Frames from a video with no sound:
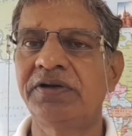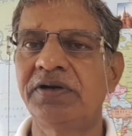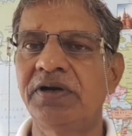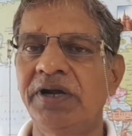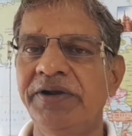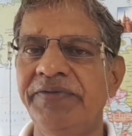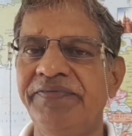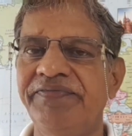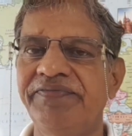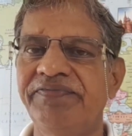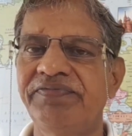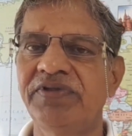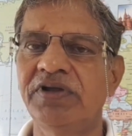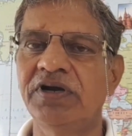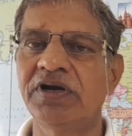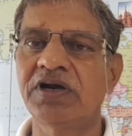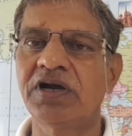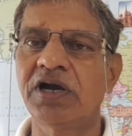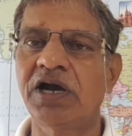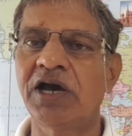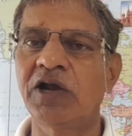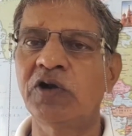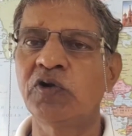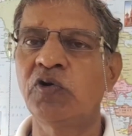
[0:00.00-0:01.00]
If the
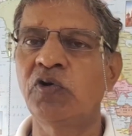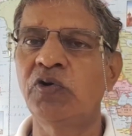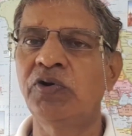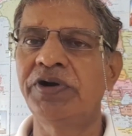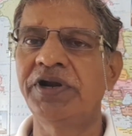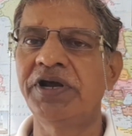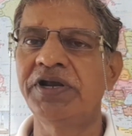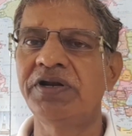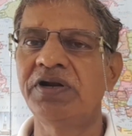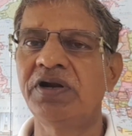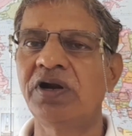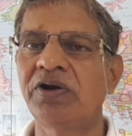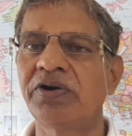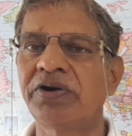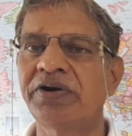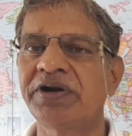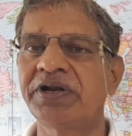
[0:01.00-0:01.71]
cargo does not